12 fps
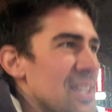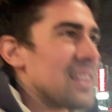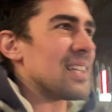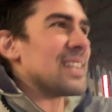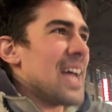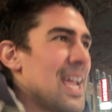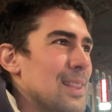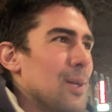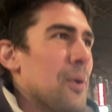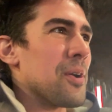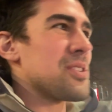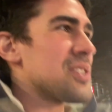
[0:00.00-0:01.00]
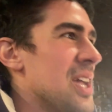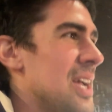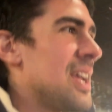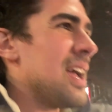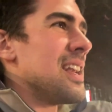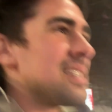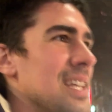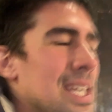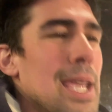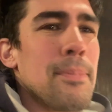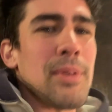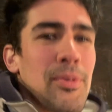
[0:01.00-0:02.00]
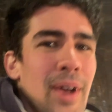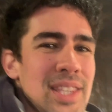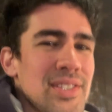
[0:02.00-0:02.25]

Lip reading: the landlords to keep the rents